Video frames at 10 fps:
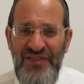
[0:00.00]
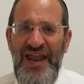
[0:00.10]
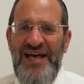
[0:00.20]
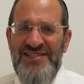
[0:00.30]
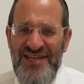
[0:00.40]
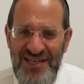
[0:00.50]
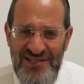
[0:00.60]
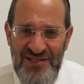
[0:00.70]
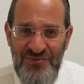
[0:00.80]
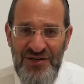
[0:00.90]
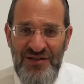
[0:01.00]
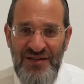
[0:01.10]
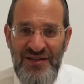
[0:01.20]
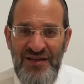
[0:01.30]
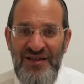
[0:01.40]
that has a history,
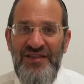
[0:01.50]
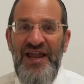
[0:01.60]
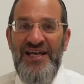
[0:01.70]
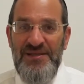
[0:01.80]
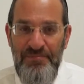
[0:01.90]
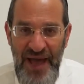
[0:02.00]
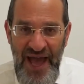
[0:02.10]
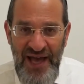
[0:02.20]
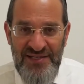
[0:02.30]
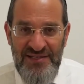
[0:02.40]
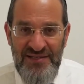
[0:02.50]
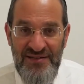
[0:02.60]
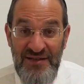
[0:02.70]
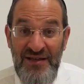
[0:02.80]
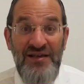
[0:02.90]
that has a past,
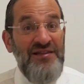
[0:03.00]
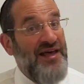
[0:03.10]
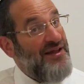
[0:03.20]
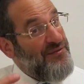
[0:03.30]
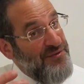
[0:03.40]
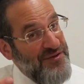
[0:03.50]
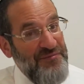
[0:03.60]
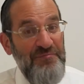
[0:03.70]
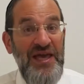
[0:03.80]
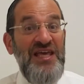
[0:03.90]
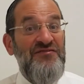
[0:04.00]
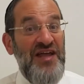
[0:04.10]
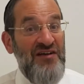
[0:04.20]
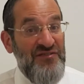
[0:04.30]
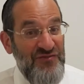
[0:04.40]
that may even
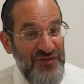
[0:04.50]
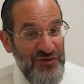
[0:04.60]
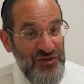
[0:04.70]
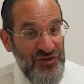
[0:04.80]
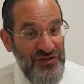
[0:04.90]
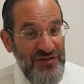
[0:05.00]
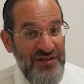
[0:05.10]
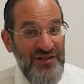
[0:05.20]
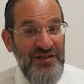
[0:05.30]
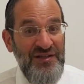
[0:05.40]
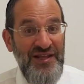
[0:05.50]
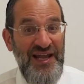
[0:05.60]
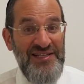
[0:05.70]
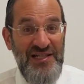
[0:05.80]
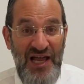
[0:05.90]
have a future, that
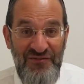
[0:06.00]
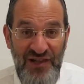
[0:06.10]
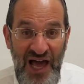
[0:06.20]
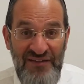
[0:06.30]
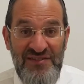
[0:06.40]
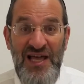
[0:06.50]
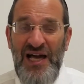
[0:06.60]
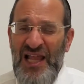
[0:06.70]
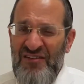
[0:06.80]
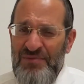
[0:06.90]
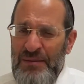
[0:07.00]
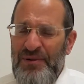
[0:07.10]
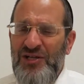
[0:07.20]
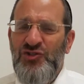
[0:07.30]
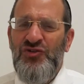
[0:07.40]
has a lot of livestock, a lot of
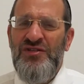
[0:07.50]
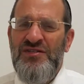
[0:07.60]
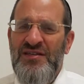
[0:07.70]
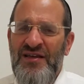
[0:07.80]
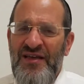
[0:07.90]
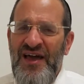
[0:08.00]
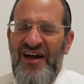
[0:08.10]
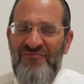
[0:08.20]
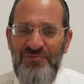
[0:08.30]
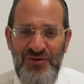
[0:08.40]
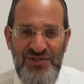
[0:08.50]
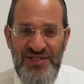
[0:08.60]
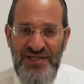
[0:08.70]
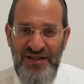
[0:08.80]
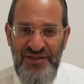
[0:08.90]
people. I shouldn't have
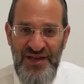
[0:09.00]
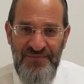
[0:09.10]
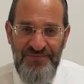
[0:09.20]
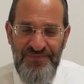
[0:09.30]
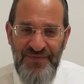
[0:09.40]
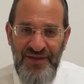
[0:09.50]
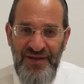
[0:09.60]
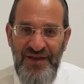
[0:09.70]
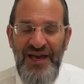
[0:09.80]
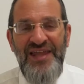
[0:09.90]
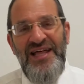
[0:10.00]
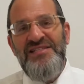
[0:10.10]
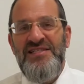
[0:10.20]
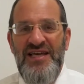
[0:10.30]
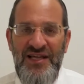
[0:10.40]
mercy on them. And
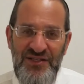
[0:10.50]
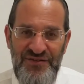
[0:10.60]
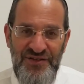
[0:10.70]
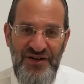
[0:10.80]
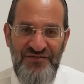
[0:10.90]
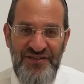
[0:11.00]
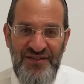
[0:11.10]
that's the end of the Navi.